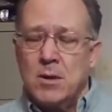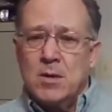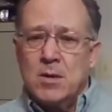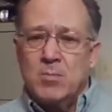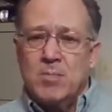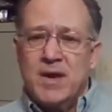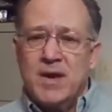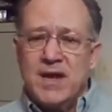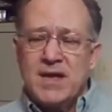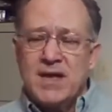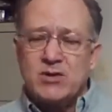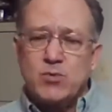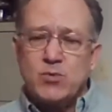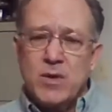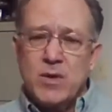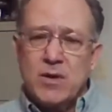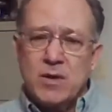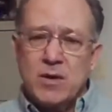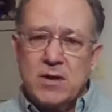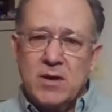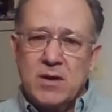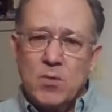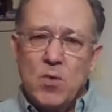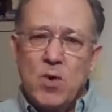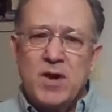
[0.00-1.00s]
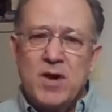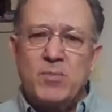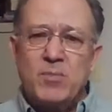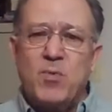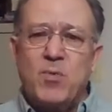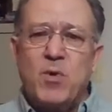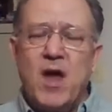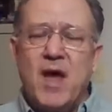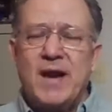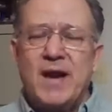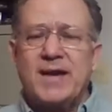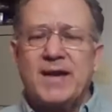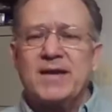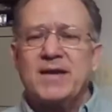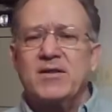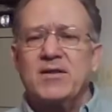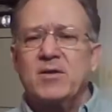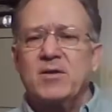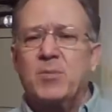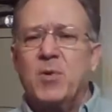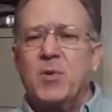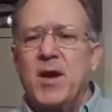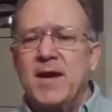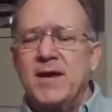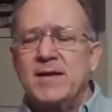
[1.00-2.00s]
But as we look at one product, and
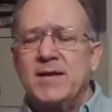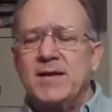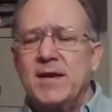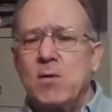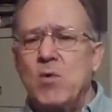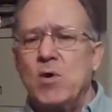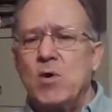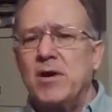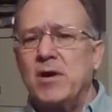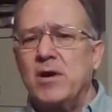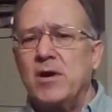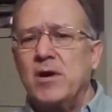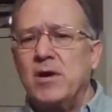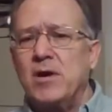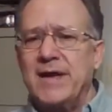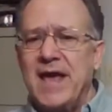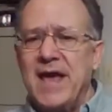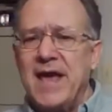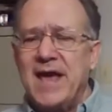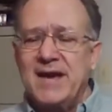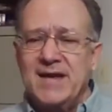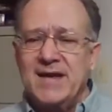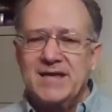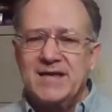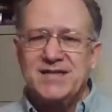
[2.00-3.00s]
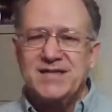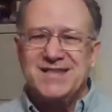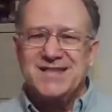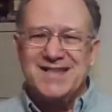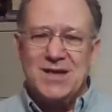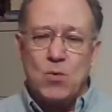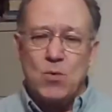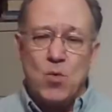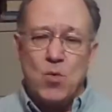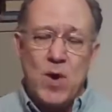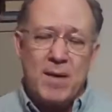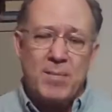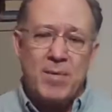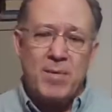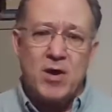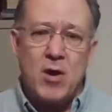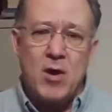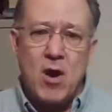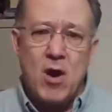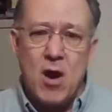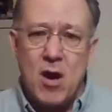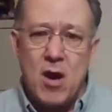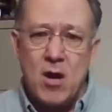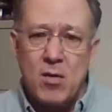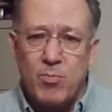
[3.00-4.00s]
the product I want to look at is the
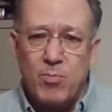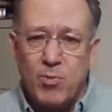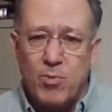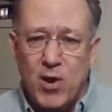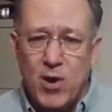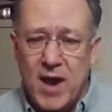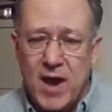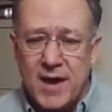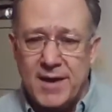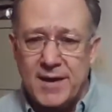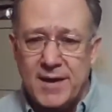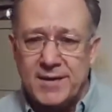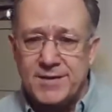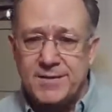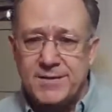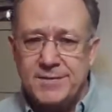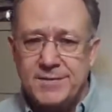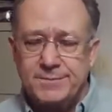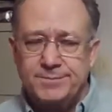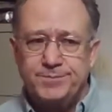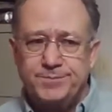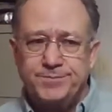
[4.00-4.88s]
webinar product.